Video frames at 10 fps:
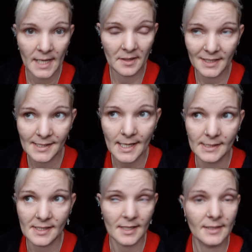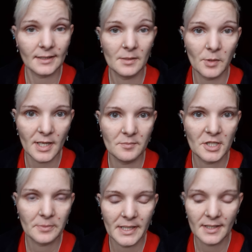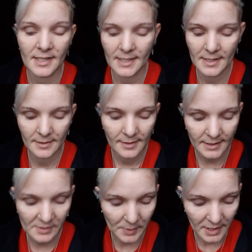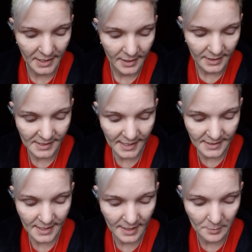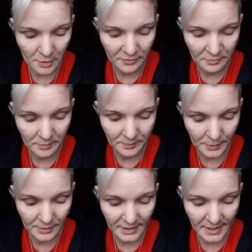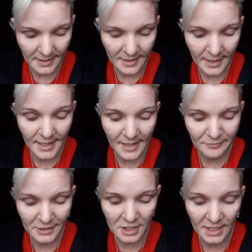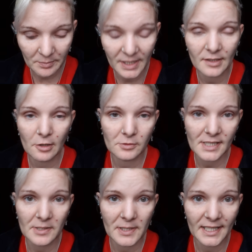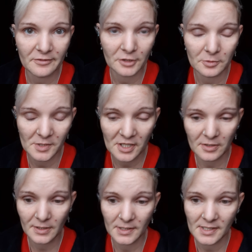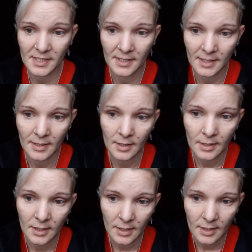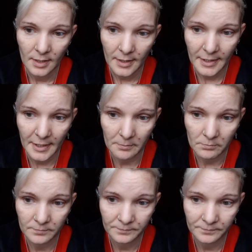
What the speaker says: that's exactly what I'm doing, and that's why I take time off. But, yeah, I have actually been logged out of Cavernoma Scotland. I